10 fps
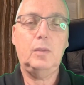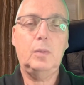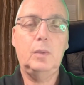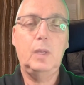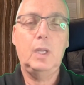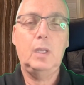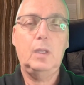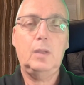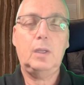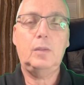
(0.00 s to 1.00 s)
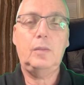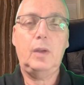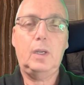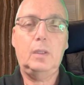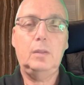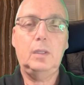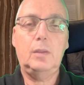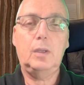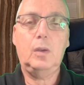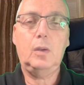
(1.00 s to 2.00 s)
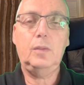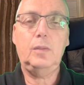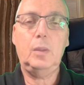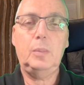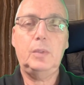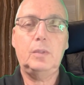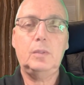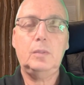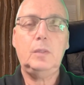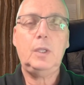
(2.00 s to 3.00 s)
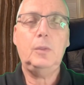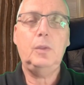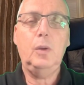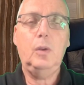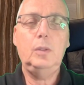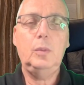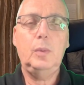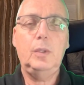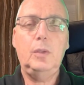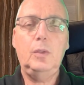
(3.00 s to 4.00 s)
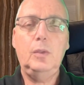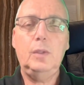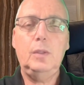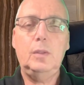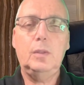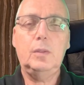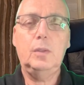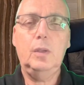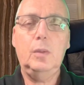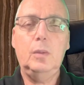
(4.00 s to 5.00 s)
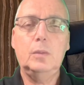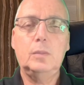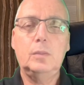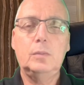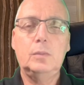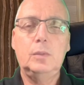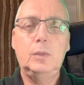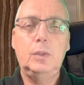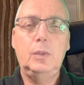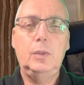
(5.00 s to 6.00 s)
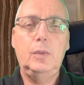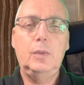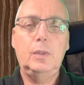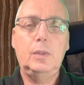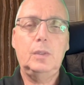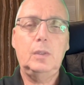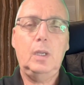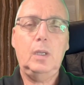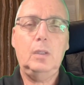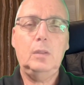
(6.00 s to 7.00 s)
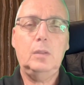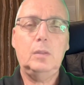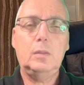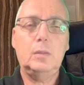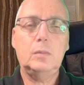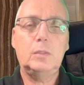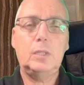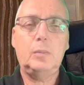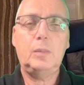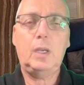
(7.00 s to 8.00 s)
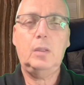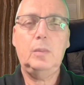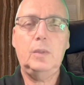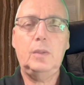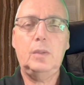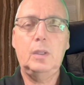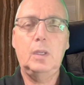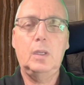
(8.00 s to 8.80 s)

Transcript: So it's classified as a concept. Do you hold it when you use it? No. Do you use it at night? Sometimes.